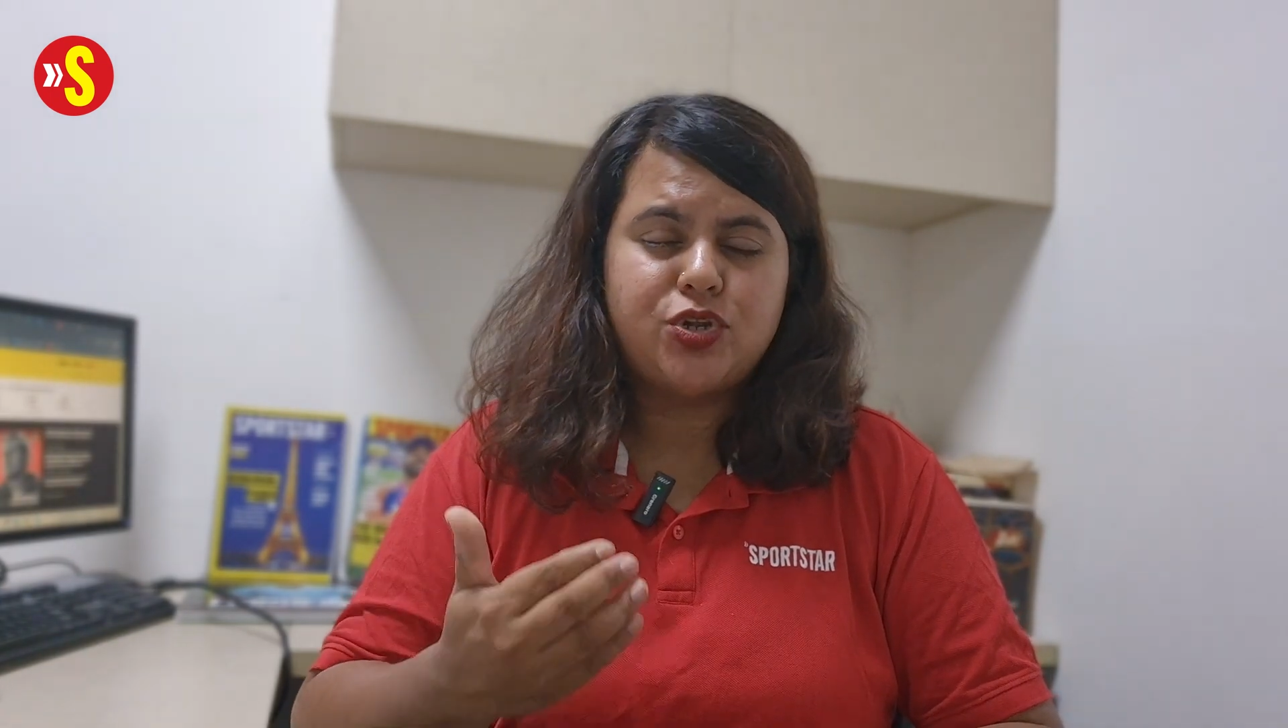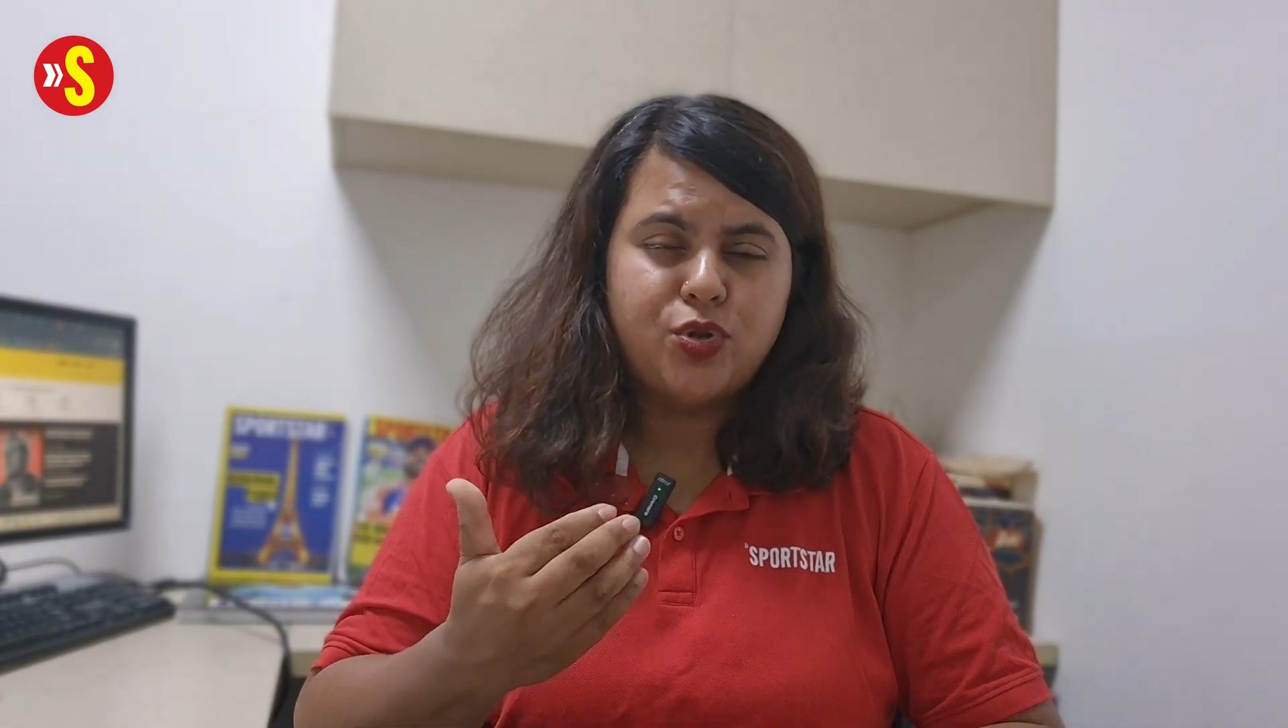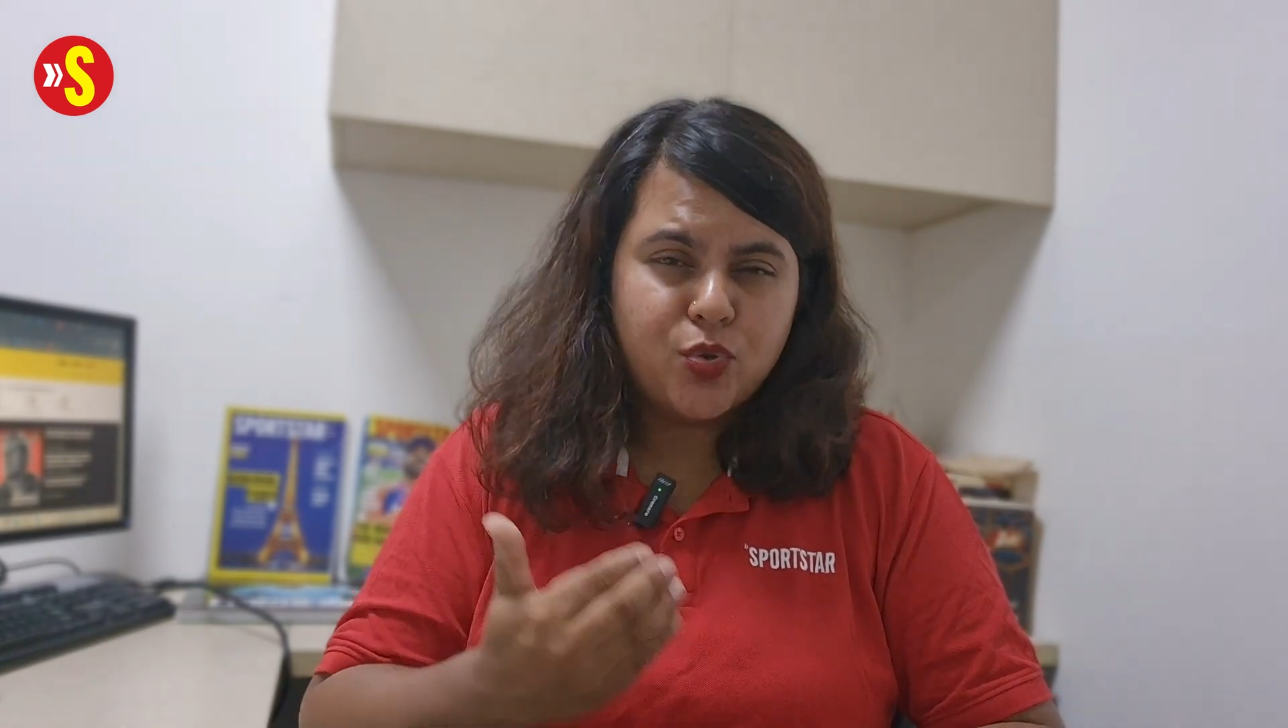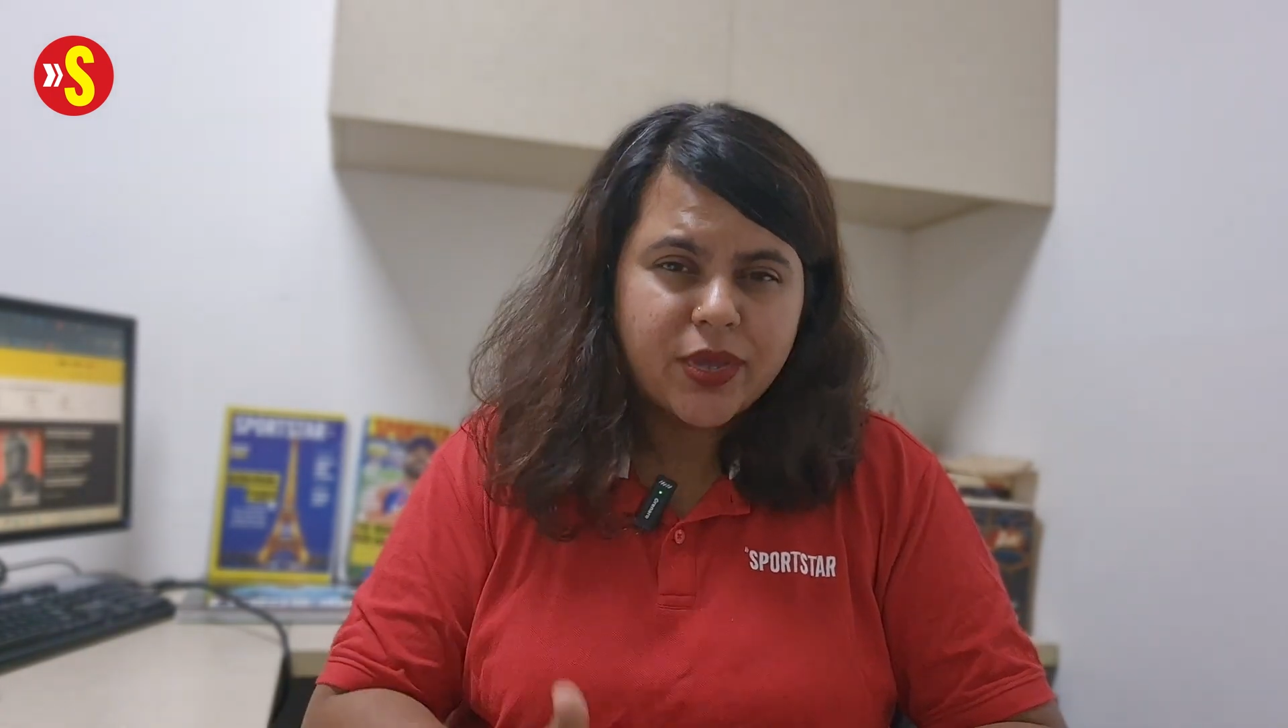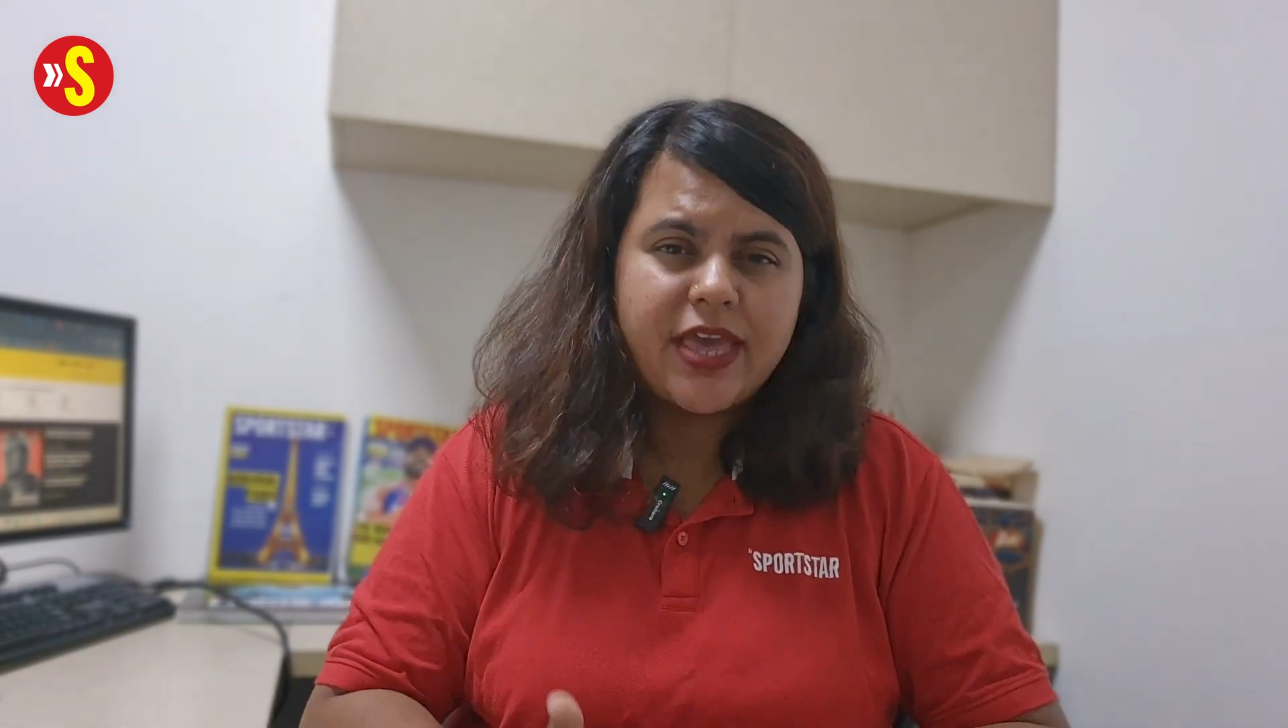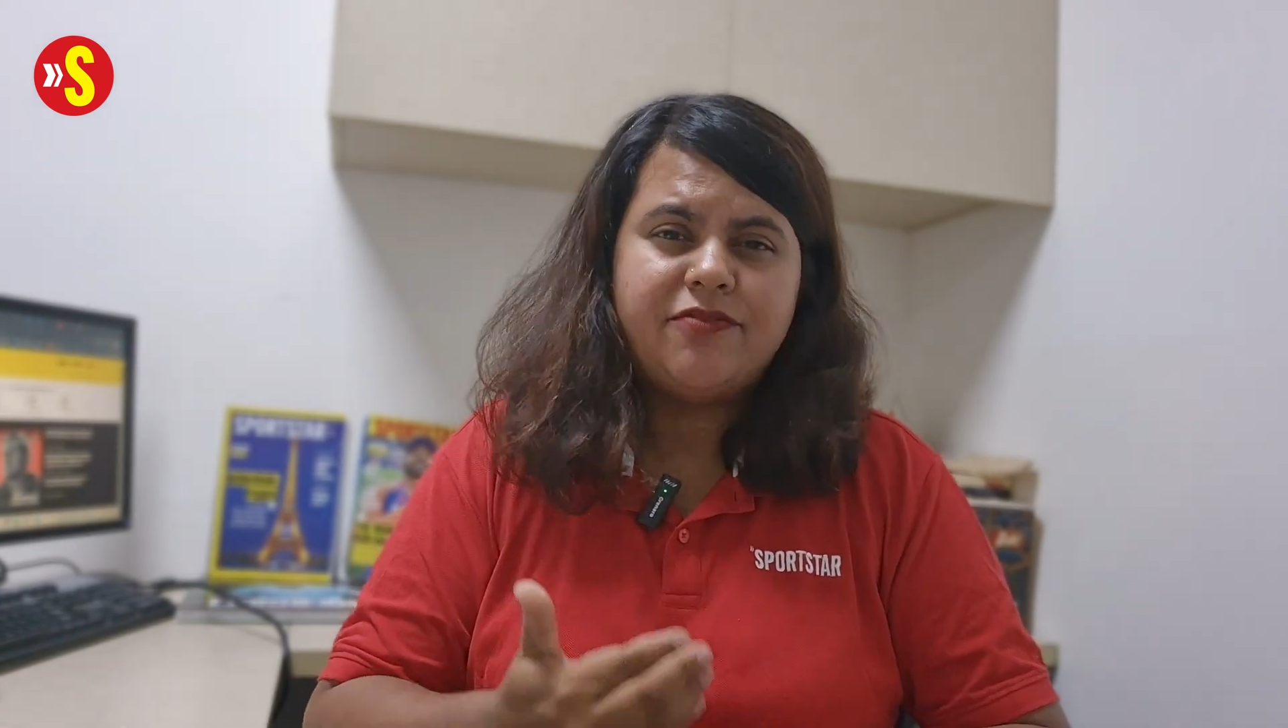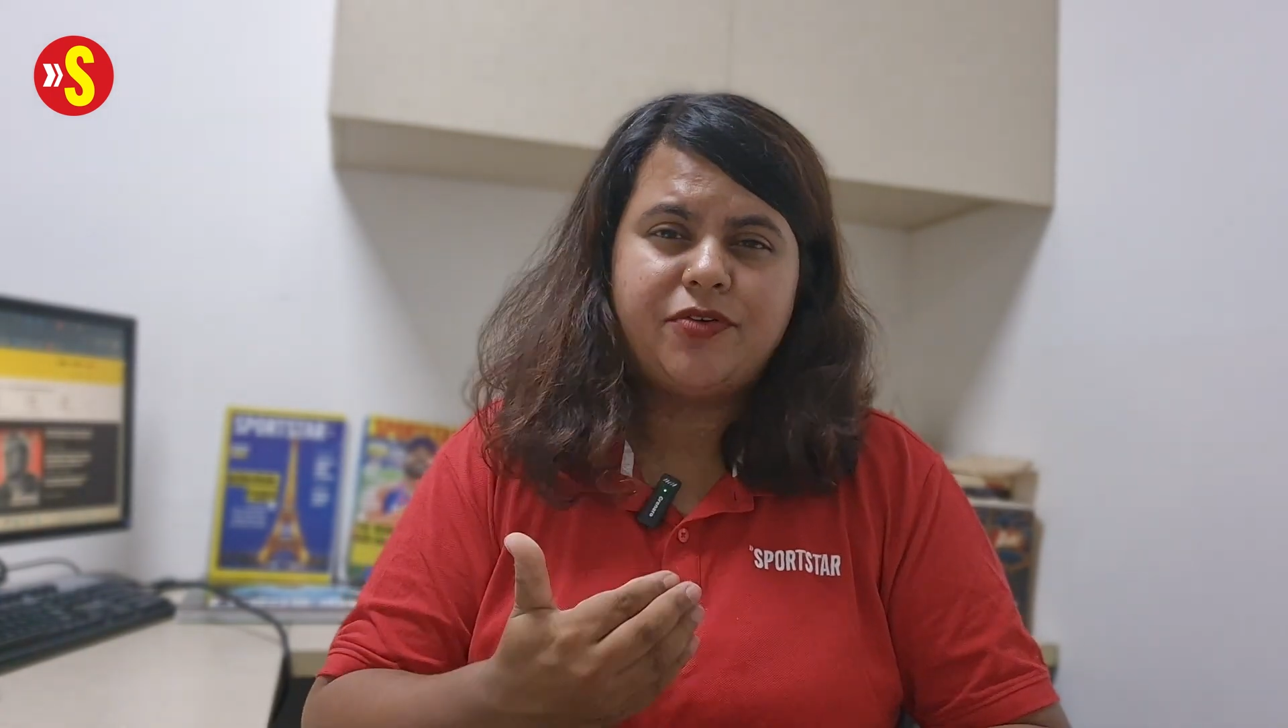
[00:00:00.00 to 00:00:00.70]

looking